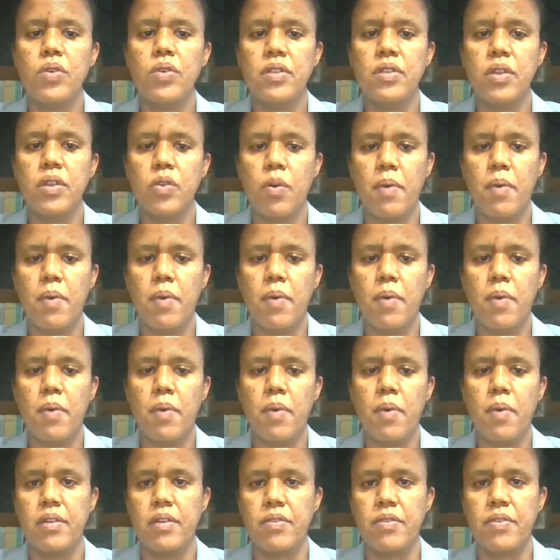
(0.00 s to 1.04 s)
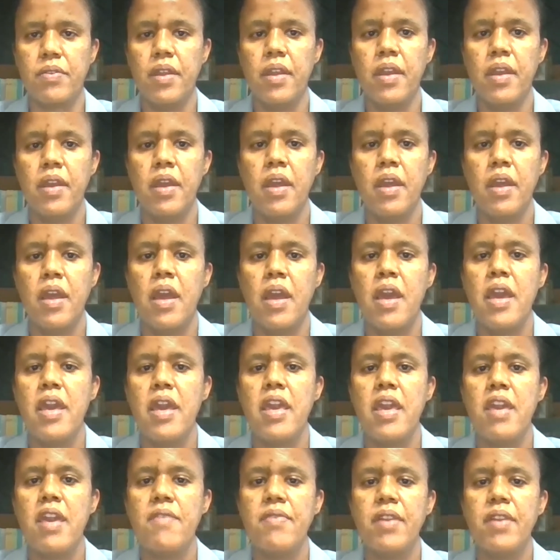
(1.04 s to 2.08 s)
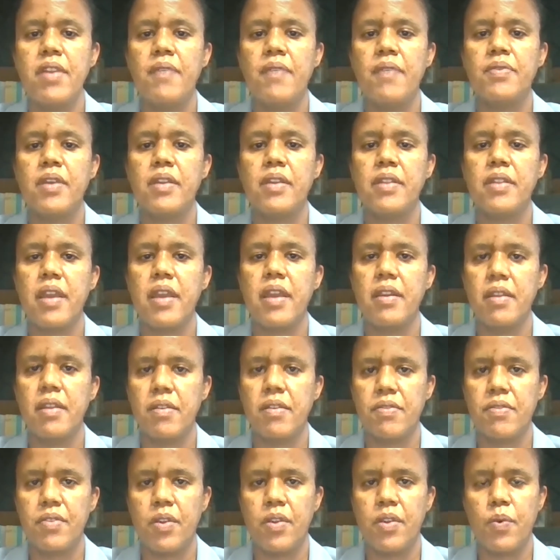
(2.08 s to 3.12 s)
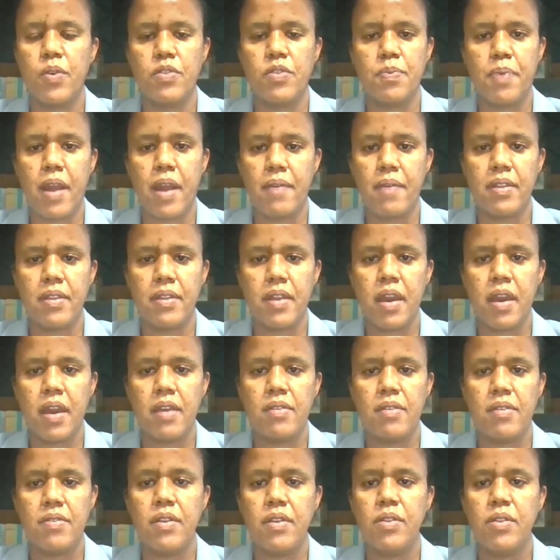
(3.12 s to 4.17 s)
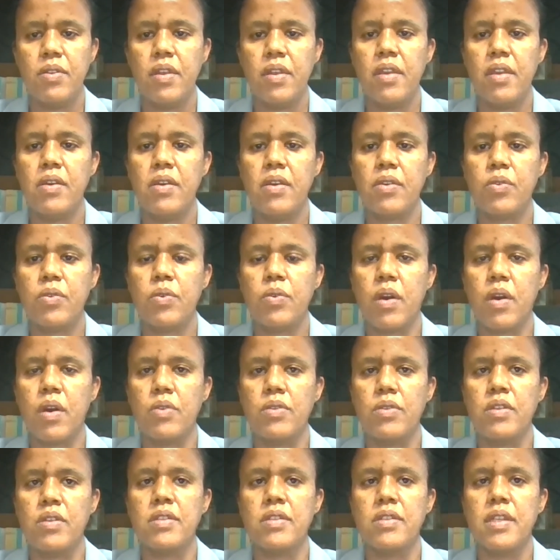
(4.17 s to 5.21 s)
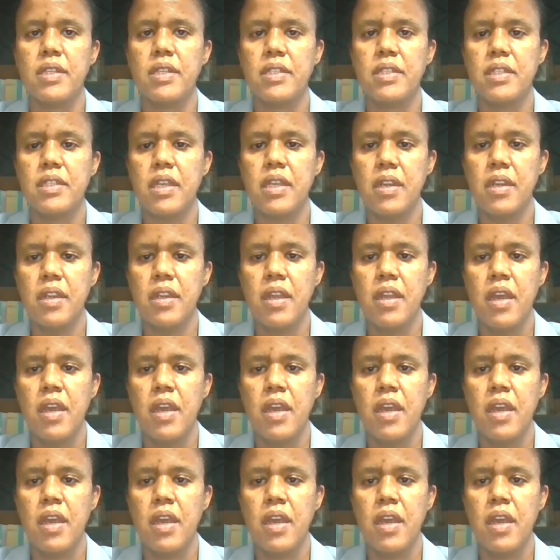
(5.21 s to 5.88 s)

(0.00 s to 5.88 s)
the tobacco industry. Even after the industry was privatized in the year 2016,